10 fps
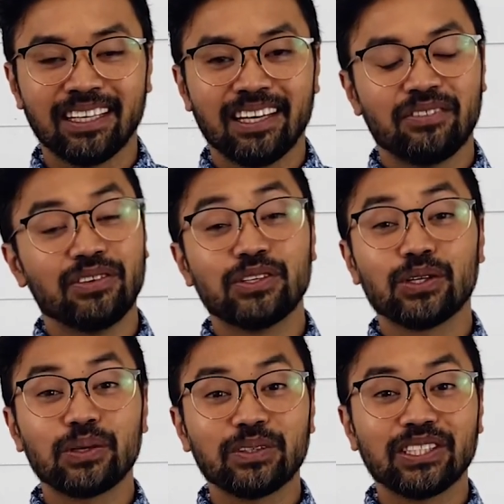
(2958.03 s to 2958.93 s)
If you
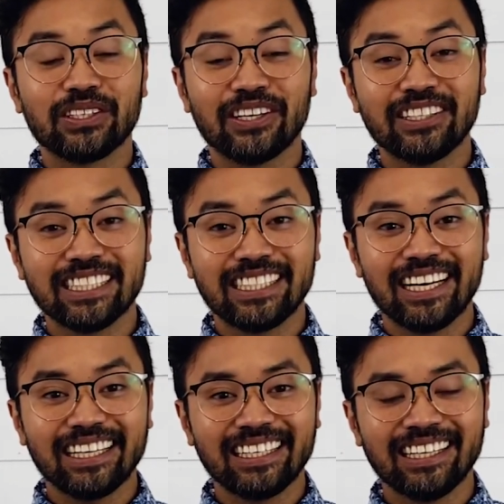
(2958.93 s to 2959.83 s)
enjoyed what you heard
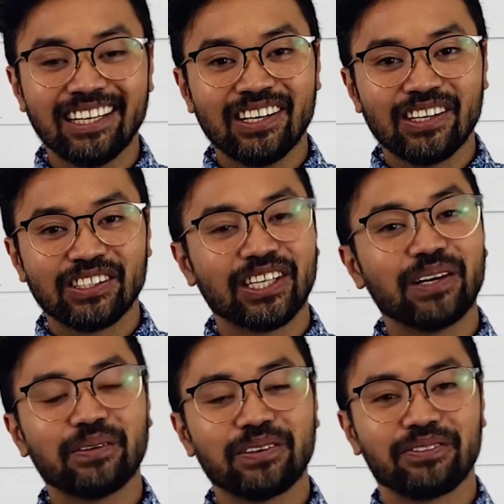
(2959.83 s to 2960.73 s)
today, share it
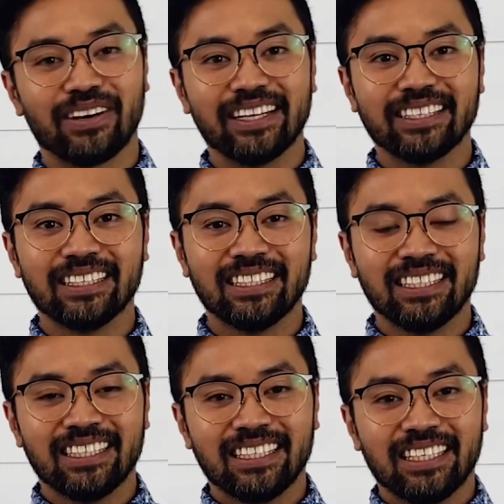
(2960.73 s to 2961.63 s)
with a friend.
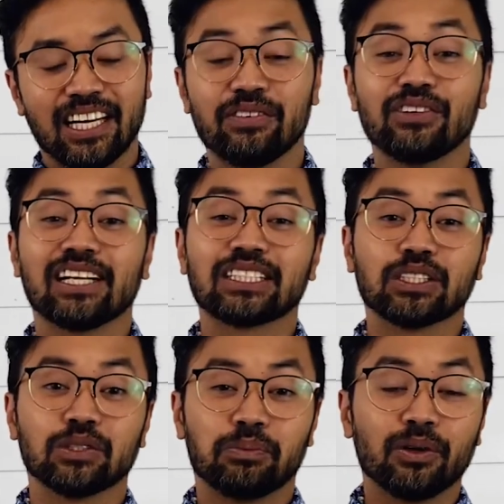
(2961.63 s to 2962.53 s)
And if you'd like to
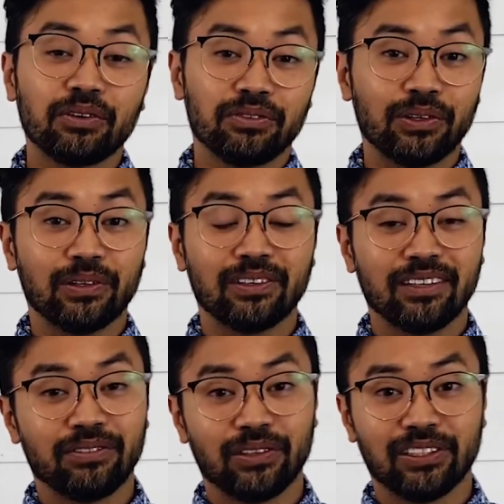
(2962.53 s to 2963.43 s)
support Fuel and
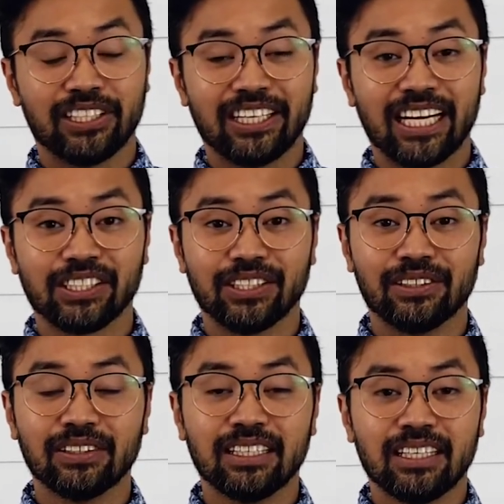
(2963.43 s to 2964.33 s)
Fuel International,
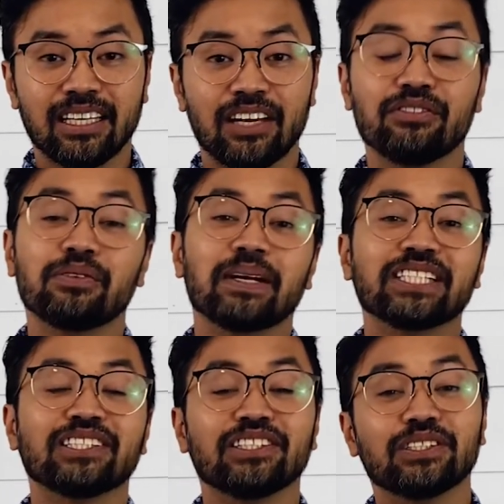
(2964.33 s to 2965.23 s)

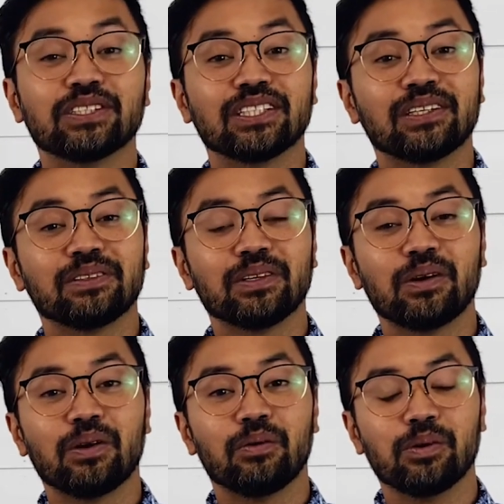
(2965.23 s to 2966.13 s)
information to do so
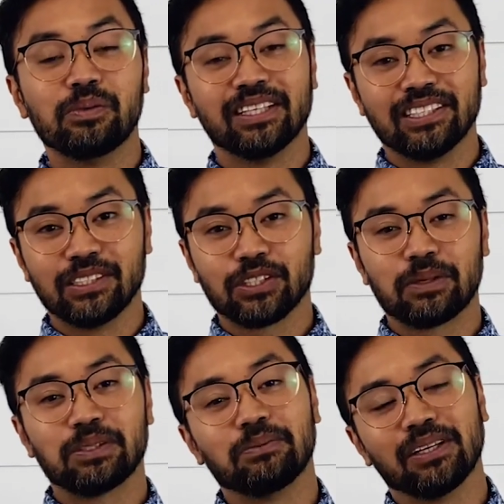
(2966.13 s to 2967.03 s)
will be in the
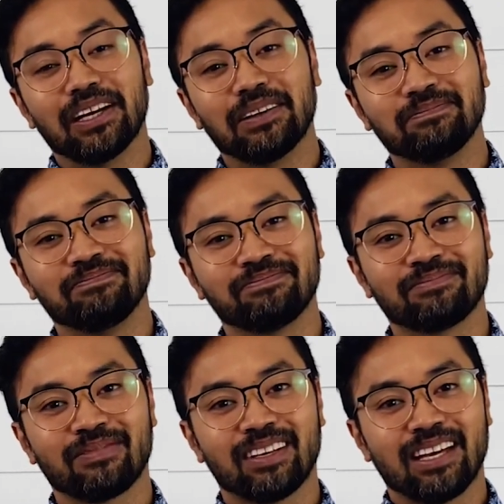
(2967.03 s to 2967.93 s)
description below.
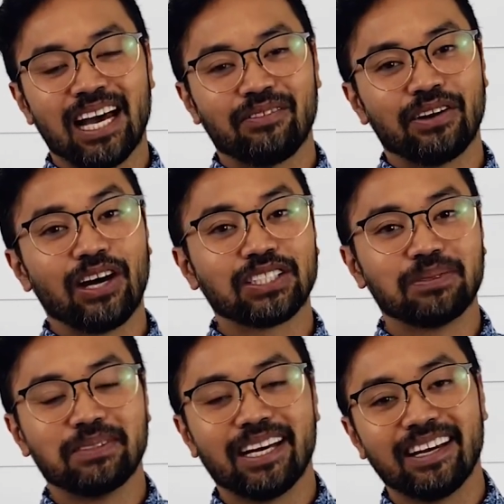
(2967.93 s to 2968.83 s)
Have an awesome
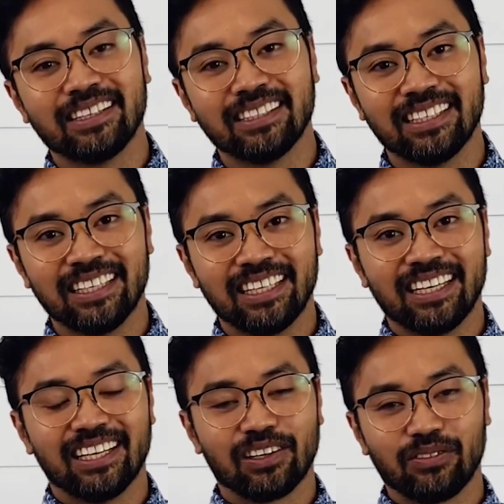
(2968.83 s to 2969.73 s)
day.
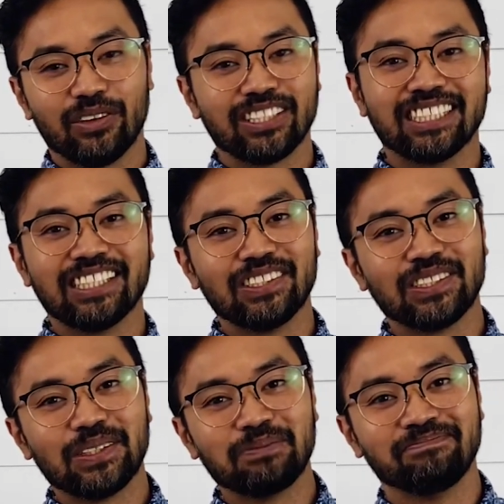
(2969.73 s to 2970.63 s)
Look forward to seeing you soon.